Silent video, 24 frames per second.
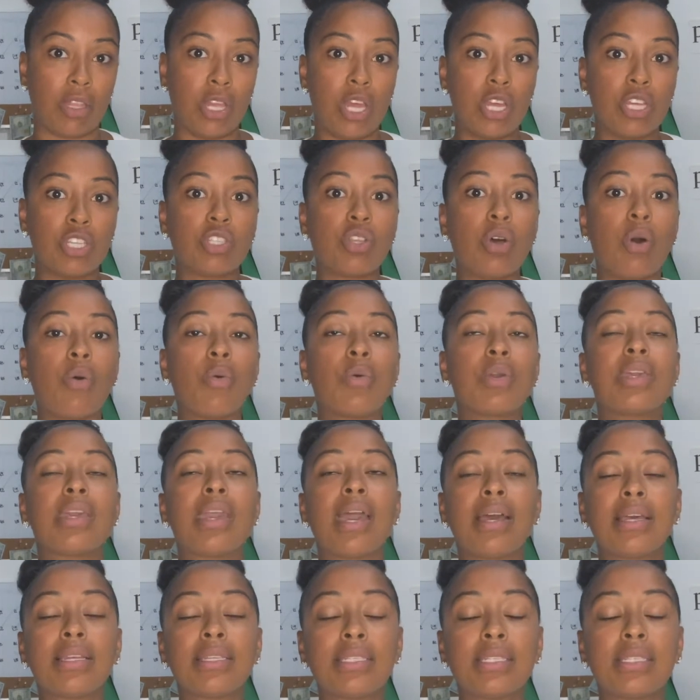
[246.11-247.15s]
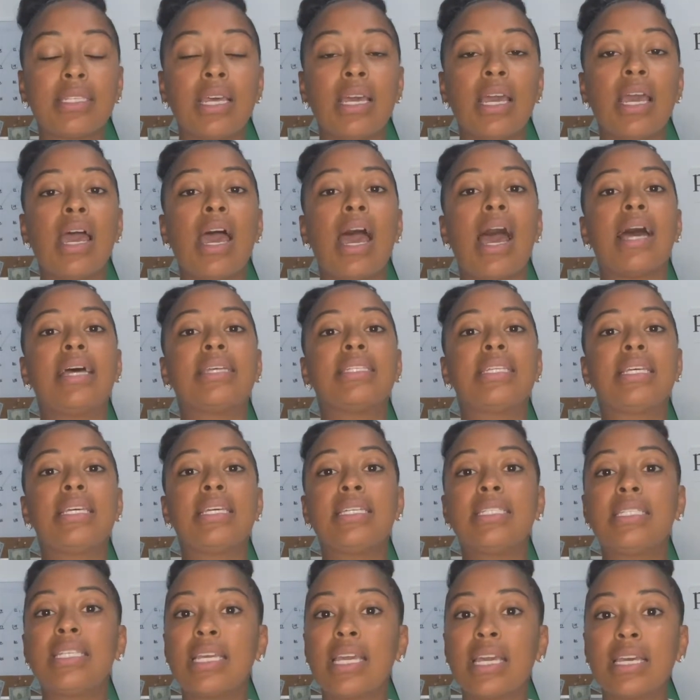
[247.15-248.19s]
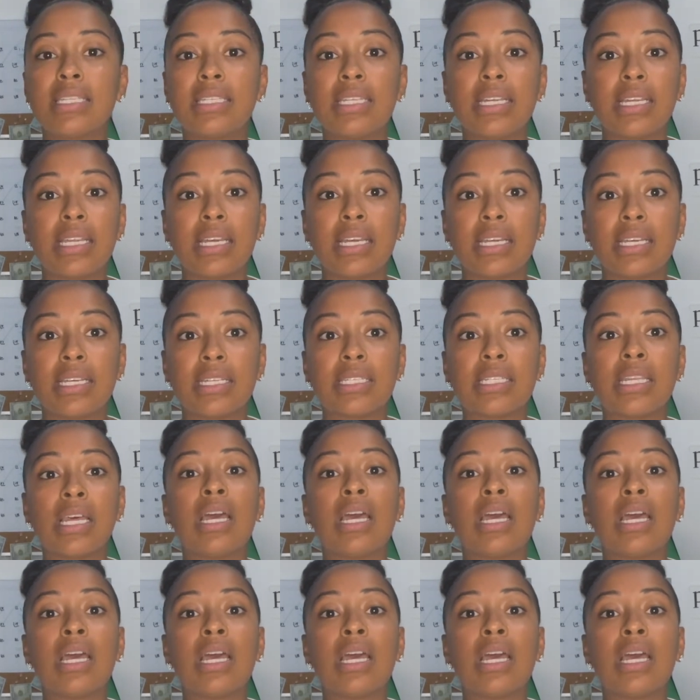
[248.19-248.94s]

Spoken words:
So yes, as easy as it is,